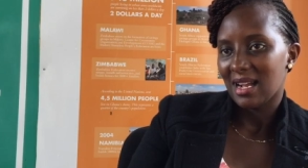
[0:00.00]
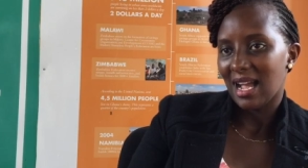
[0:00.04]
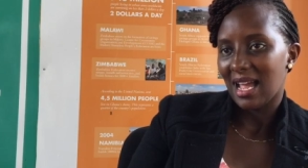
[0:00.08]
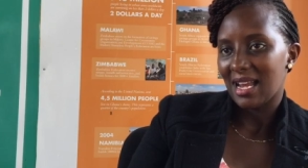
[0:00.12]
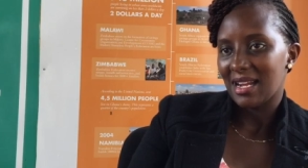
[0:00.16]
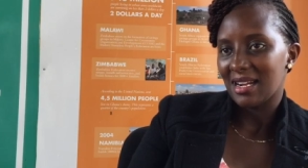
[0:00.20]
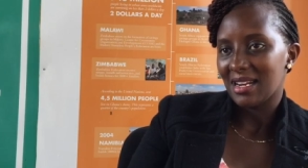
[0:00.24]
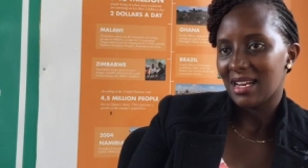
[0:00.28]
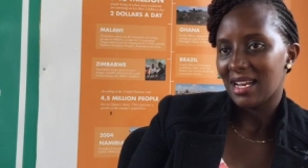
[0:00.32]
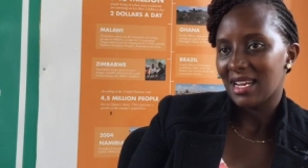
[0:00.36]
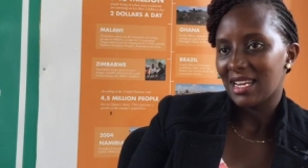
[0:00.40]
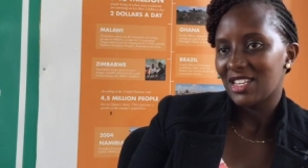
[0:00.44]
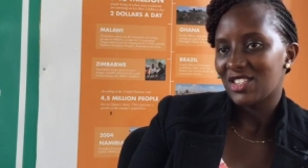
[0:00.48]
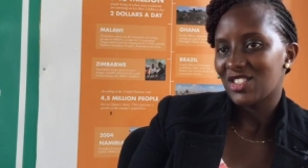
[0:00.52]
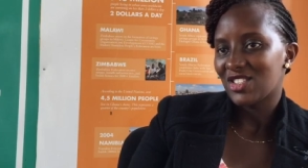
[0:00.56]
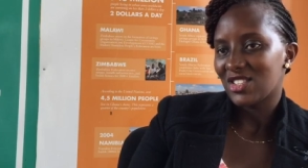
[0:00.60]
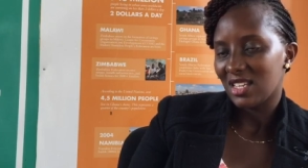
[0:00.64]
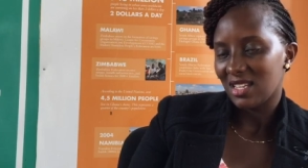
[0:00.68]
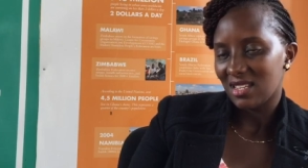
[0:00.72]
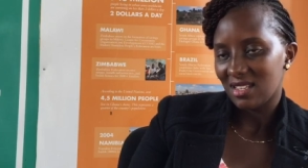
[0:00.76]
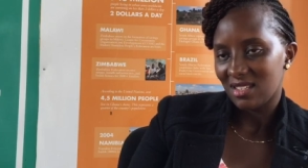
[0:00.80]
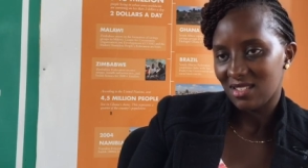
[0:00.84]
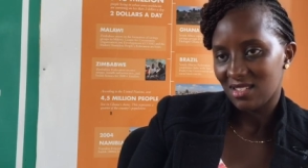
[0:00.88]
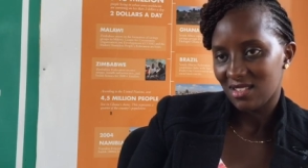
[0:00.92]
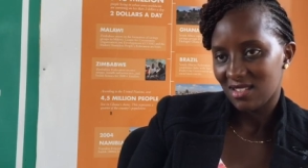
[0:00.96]
can really
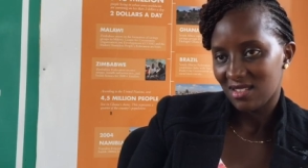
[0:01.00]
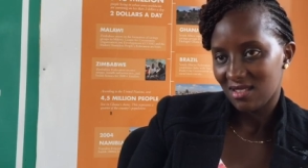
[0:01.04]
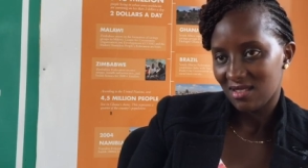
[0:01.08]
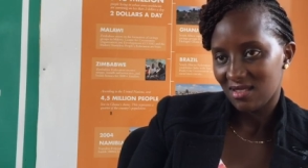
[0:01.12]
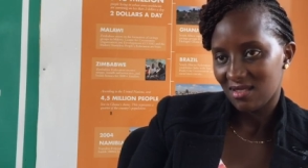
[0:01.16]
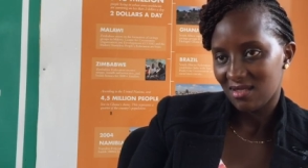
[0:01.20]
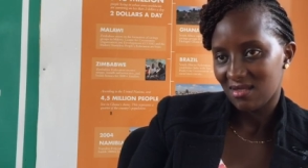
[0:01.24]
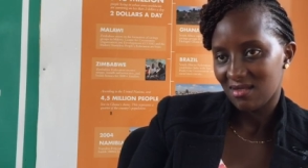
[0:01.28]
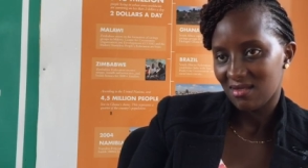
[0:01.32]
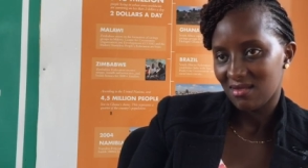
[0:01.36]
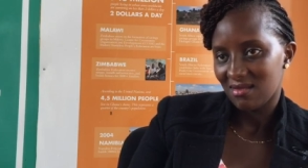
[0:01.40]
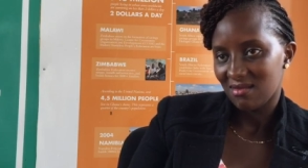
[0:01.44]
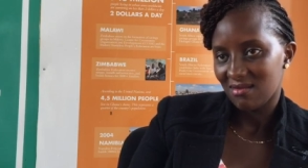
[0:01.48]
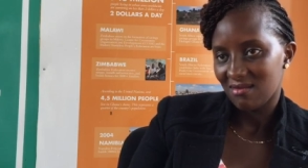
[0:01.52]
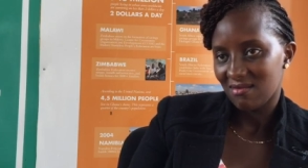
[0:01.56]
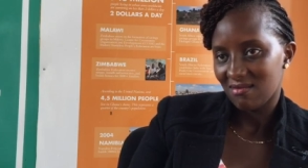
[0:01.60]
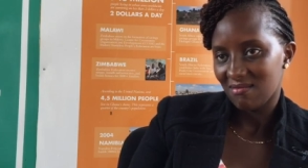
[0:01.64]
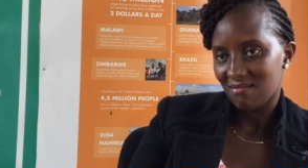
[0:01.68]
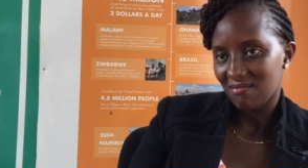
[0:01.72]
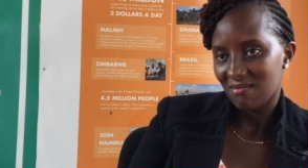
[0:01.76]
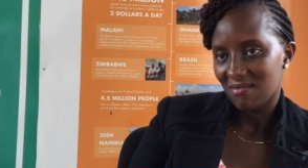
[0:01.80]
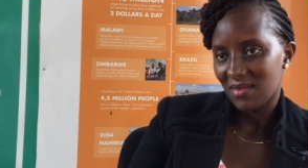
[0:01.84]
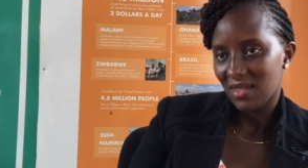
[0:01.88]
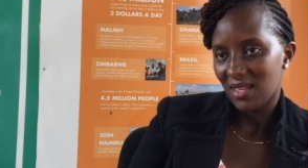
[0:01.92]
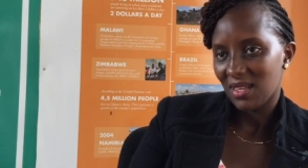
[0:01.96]
change
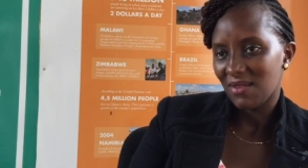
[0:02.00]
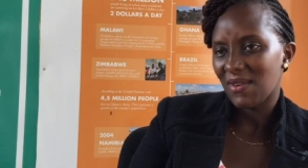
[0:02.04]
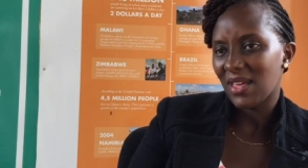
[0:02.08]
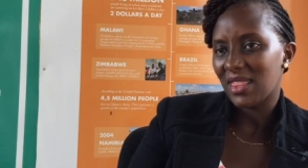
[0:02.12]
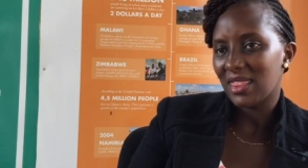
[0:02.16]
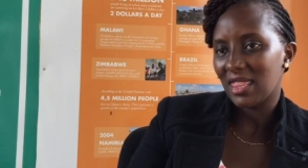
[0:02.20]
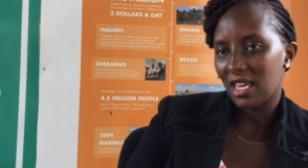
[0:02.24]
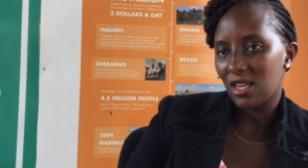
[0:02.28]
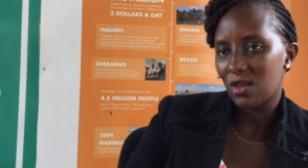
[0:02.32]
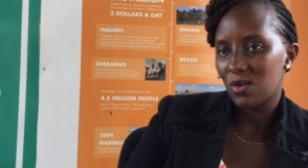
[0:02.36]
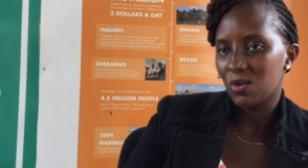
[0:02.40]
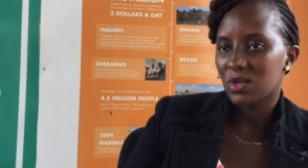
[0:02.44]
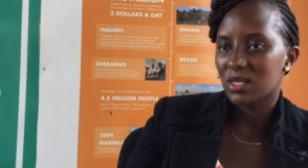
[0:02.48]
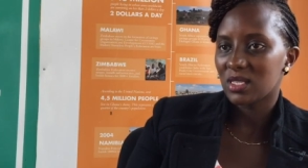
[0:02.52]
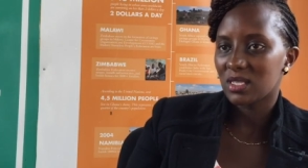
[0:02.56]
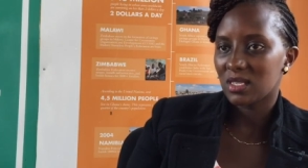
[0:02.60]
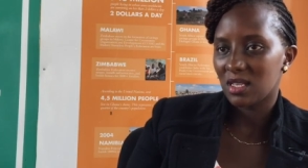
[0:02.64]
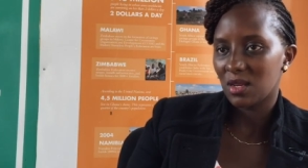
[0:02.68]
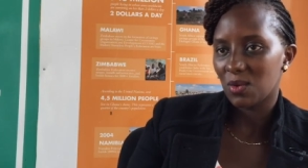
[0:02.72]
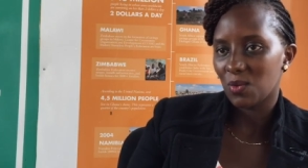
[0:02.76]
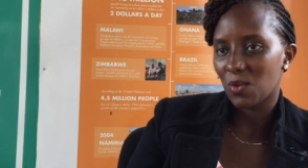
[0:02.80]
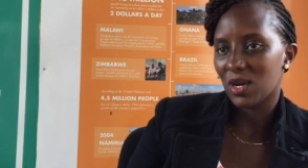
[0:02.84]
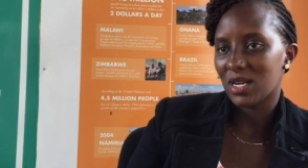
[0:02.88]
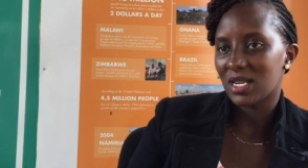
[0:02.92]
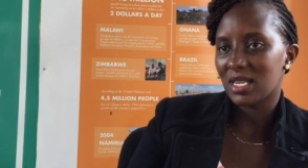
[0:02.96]
even the
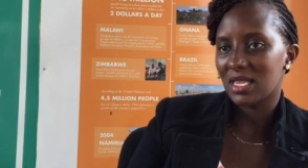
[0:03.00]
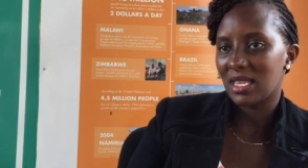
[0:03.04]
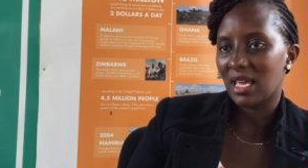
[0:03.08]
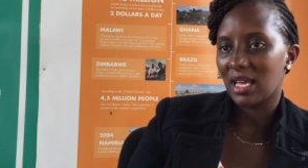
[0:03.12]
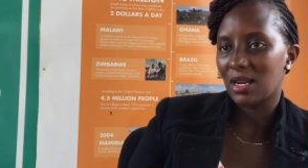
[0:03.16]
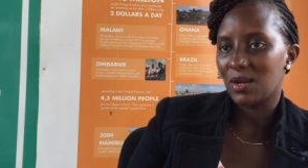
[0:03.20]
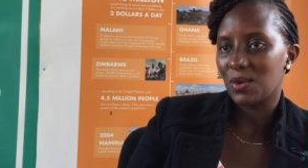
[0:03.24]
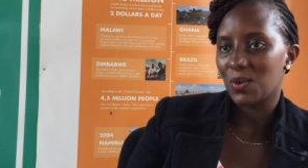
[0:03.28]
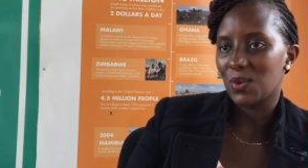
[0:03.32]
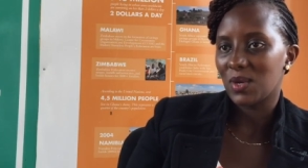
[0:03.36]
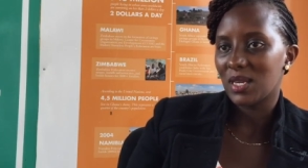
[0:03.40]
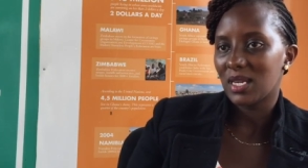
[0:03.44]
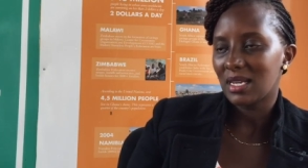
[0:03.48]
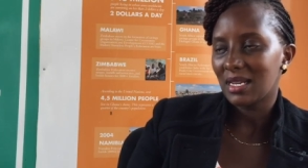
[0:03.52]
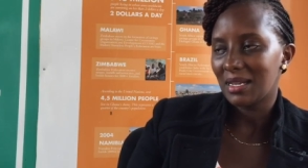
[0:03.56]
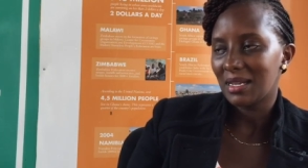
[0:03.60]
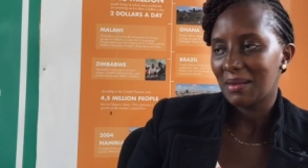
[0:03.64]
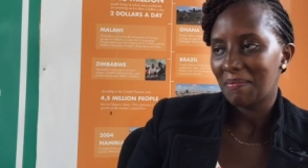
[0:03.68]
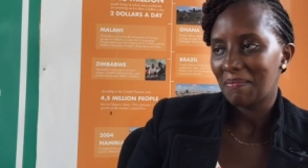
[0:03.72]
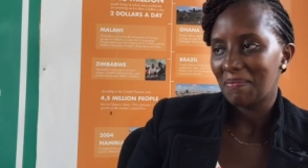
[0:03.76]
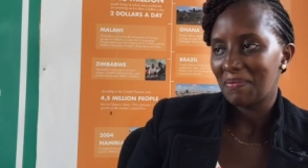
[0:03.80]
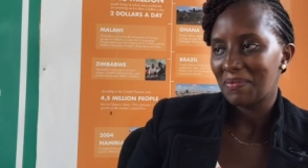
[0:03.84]
youths in what they're doing.